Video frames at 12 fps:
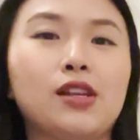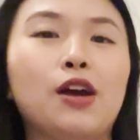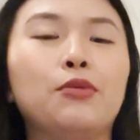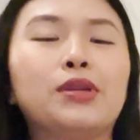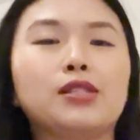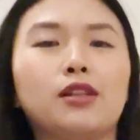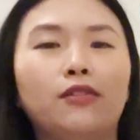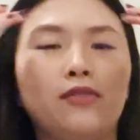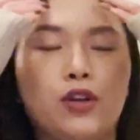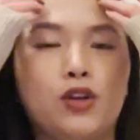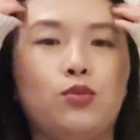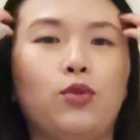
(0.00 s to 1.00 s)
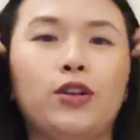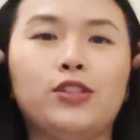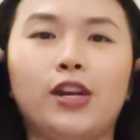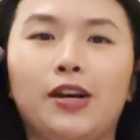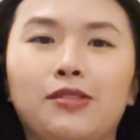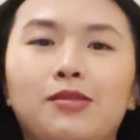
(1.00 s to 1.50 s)
I always love a good Watch
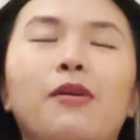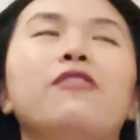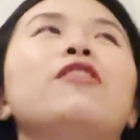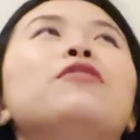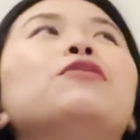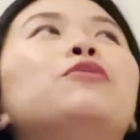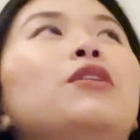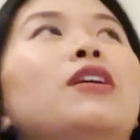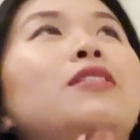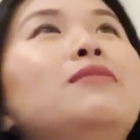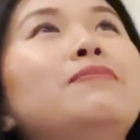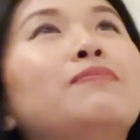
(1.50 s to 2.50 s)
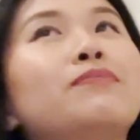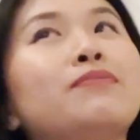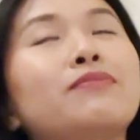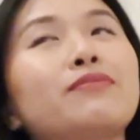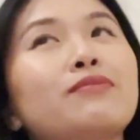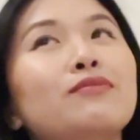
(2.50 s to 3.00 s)
House. My favorite one
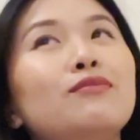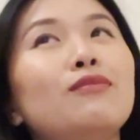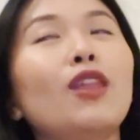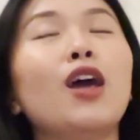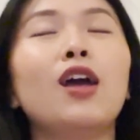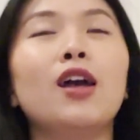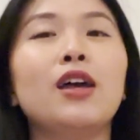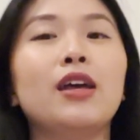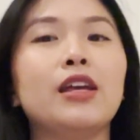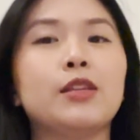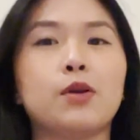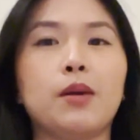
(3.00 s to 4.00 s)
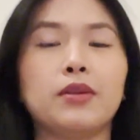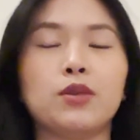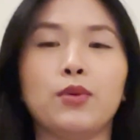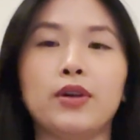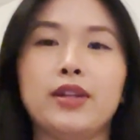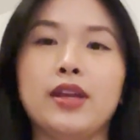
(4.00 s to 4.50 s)
is probably the
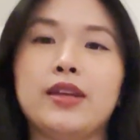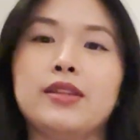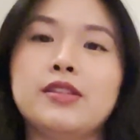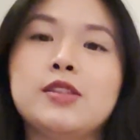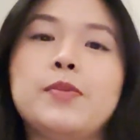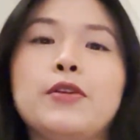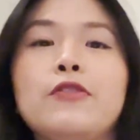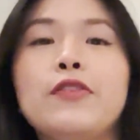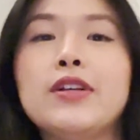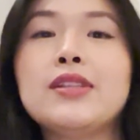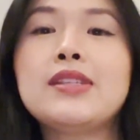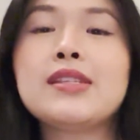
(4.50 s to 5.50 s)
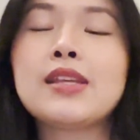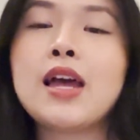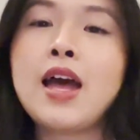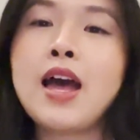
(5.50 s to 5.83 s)
one in Spitalfields.